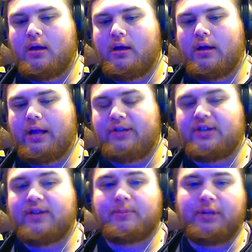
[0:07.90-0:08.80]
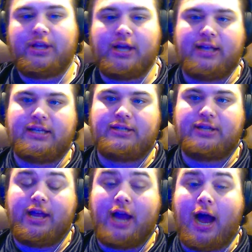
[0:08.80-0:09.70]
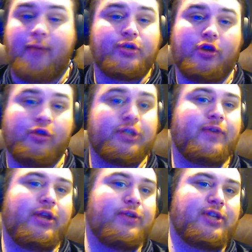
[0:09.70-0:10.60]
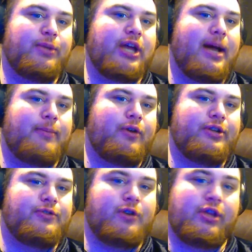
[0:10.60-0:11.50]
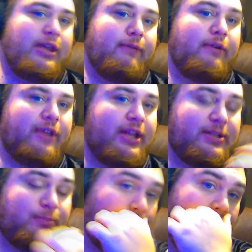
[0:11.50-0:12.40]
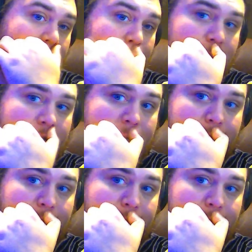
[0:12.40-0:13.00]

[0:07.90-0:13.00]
instead of some leaked content today, I'm sure this video is going to be copyright struck, even if it gets brought up, but